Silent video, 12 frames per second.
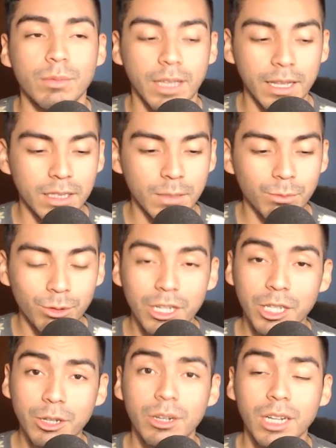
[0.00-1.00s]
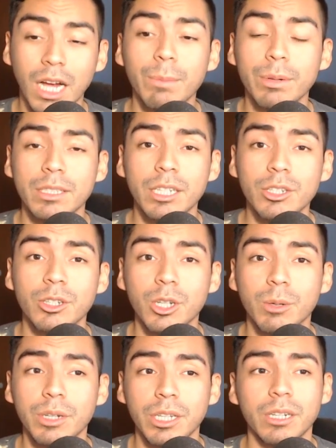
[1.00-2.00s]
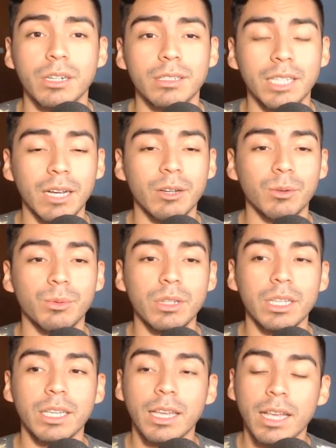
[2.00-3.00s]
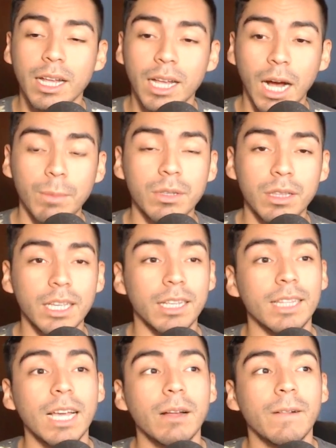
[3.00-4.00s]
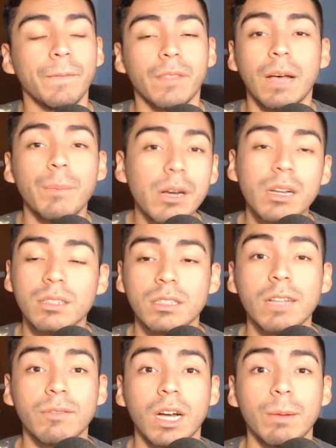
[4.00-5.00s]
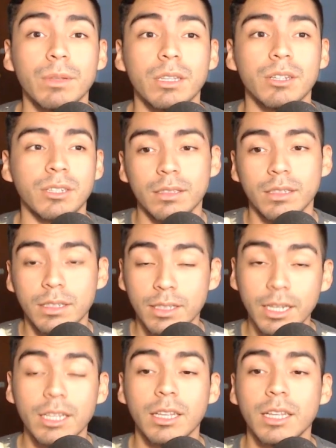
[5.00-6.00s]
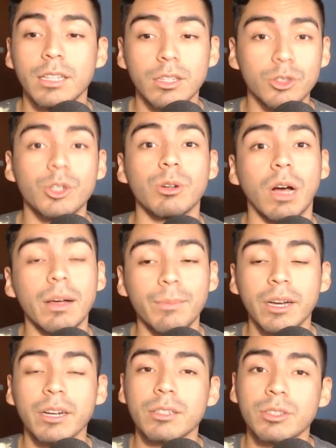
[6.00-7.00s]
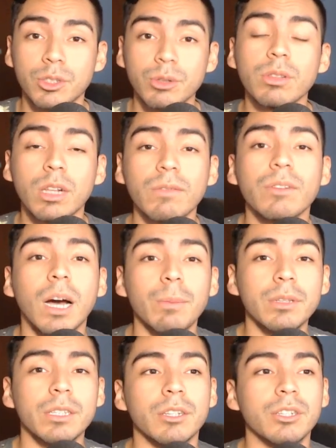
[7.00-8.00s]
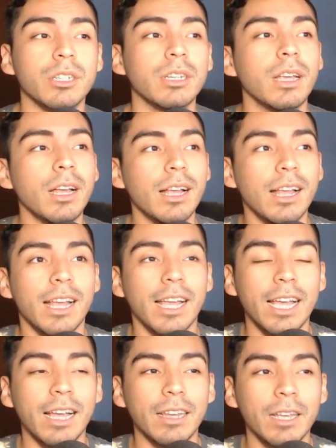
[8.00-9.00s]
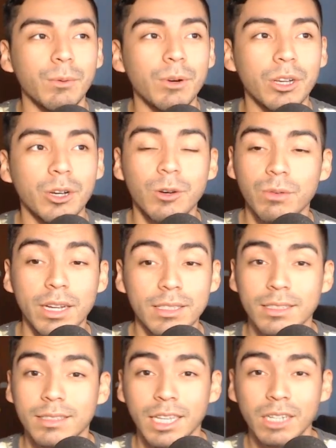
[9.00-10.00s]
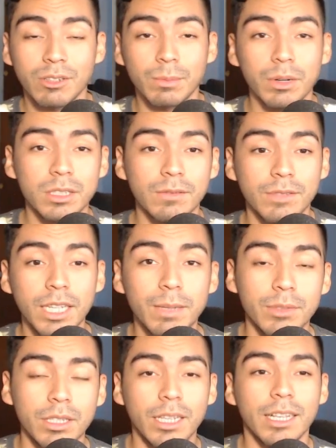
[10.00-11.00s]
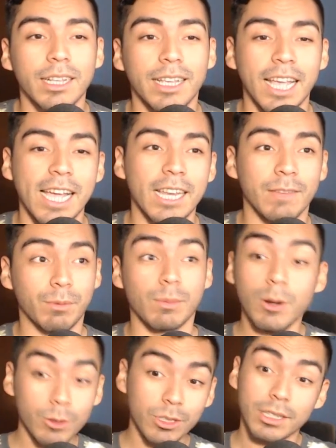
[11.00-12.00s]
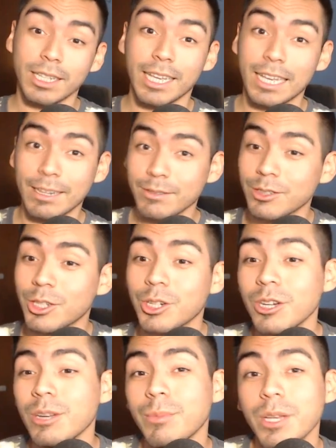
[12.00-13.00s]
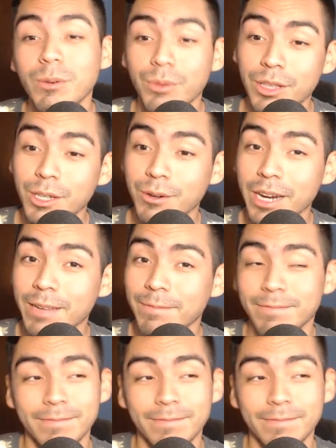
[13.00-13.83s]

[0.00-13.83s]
get some really good competition going here because that could really help the league. And that Americans love competition because it's true. Americans do love competition. And it could raise the stakes for a bunch of teams. And promotion, again, could be really great.